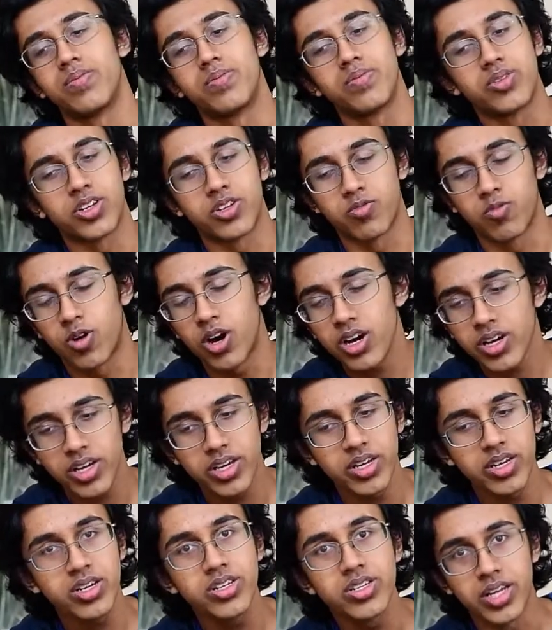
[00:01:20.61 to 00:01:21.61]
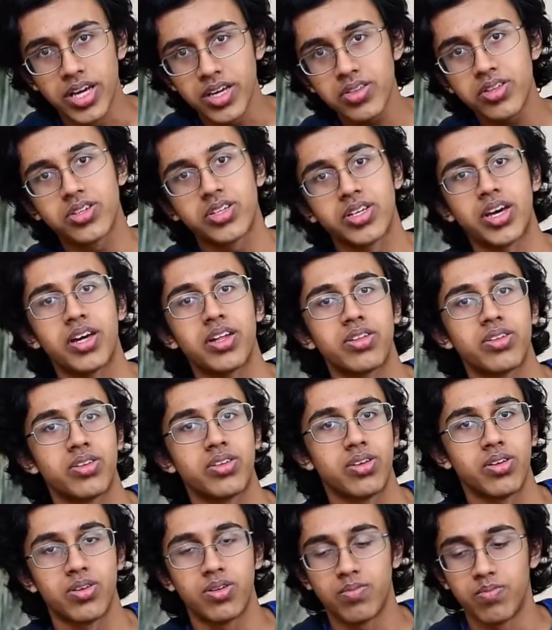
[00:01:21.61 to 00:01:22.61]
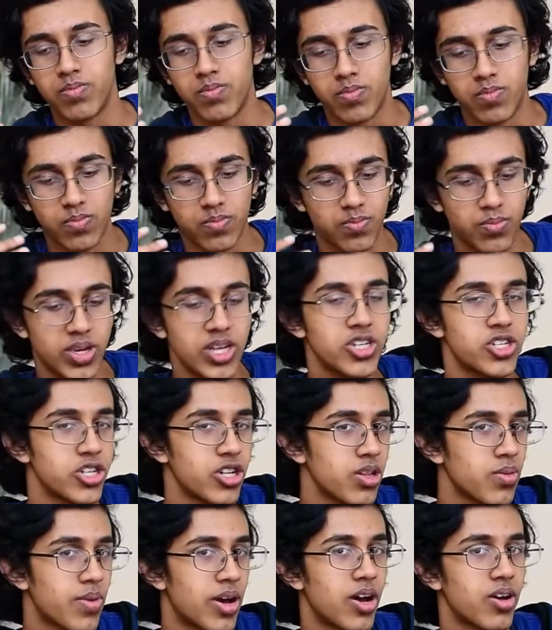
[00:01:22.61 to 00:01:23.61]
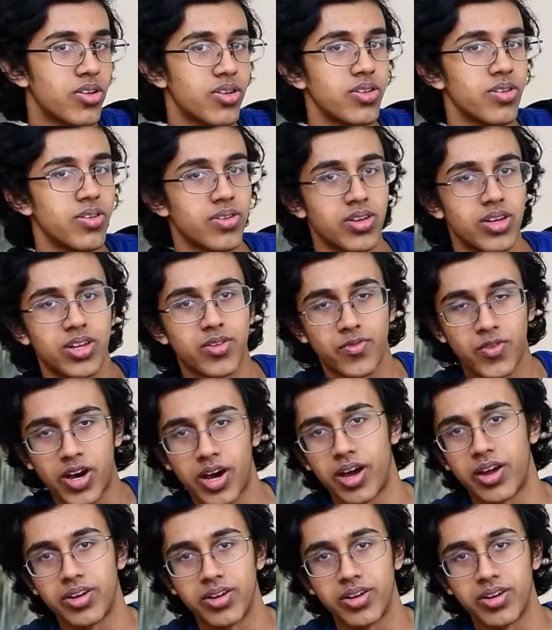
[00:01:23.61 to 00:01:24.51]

Just walk in, take the test, be chill about it, it's fine.